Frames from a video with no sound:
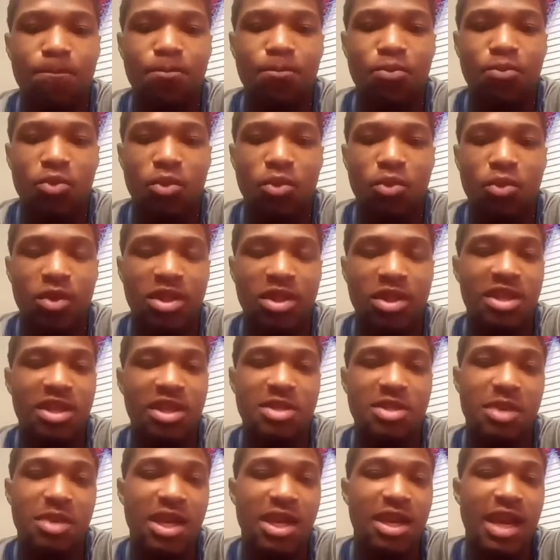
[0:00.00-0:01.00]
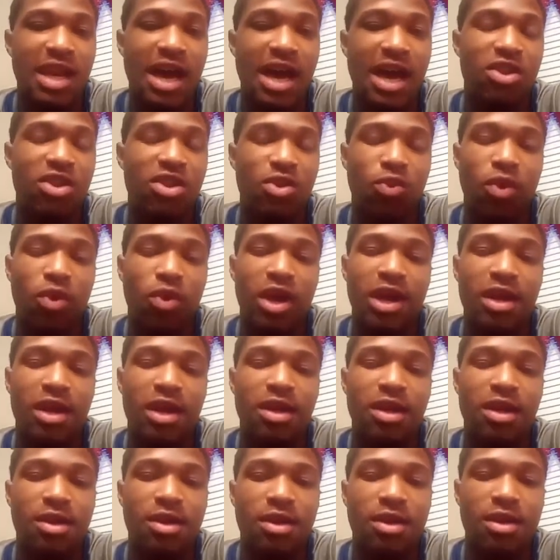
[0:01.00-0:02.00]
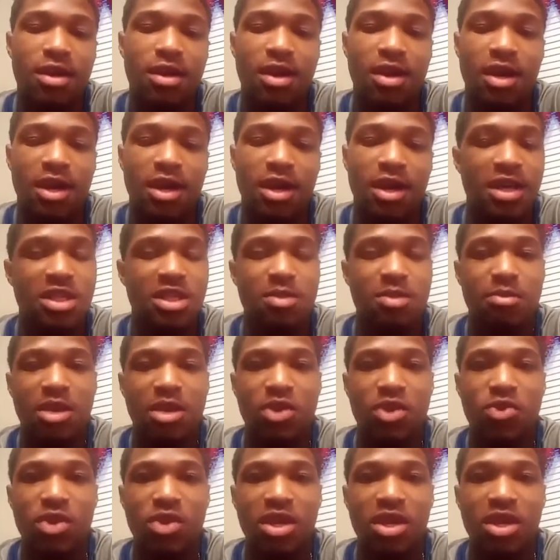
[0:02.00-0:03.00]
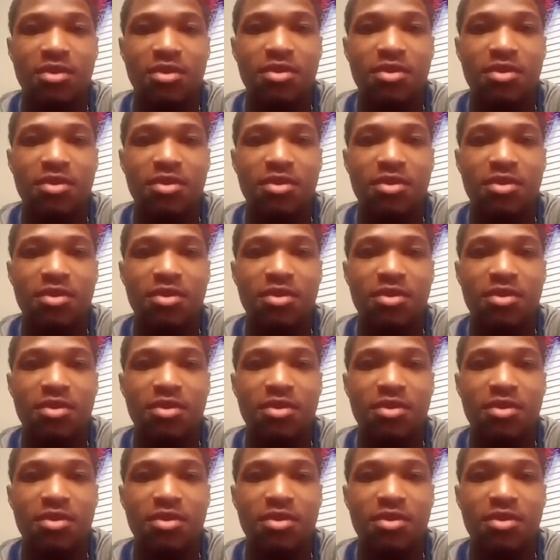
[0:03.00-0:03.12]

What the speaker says: with this being out of the way, it's a big relief.